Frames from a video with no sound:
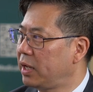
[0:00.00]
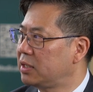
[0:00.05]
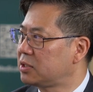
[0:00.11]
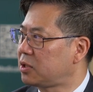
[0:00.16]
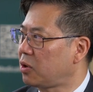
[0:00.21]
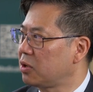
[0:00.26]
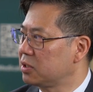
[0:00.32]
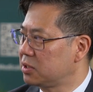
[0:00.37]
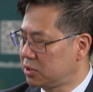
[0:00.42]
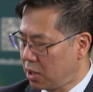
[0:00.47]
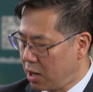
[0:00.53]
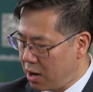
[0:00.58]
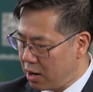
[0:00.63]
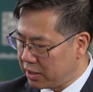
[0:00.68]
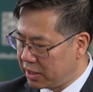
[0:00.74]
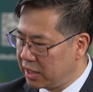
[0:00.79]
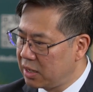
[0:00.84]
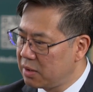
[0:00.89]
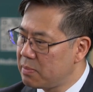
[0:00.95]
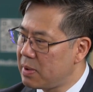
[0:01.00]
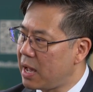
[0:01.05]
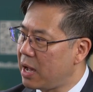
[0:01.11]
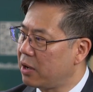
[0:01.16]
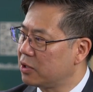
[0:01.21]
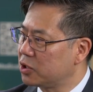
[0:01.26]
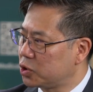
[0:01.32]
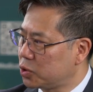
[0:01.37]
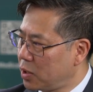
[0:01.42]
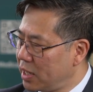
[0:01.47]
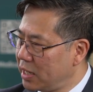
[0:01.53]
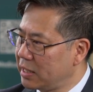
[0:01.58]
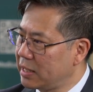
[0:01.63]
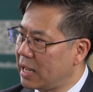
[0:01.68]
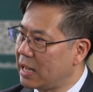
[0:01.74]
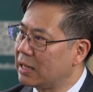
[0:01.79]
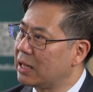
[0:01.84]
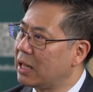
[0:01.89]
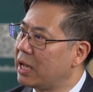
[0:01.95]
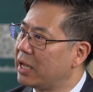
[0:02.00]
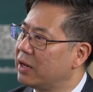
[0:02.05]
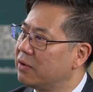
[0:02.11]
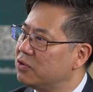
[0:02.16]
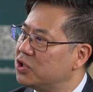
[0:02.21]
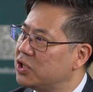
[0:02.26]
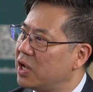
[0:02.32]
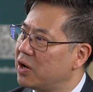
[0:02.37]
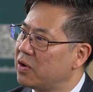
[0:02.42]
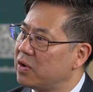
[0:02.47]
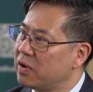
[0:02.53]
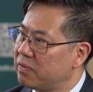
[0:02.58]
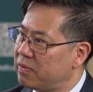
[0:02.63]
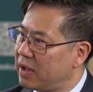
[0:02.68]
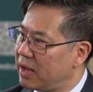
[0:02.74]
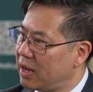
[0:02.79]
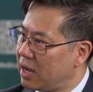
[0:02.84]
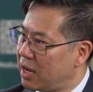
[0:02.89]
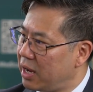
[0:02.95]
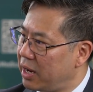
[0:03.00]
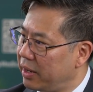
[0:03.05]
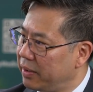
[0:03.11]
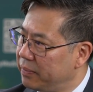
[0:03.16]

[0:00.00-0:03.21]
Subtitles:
start talking about treading that line of generative AI.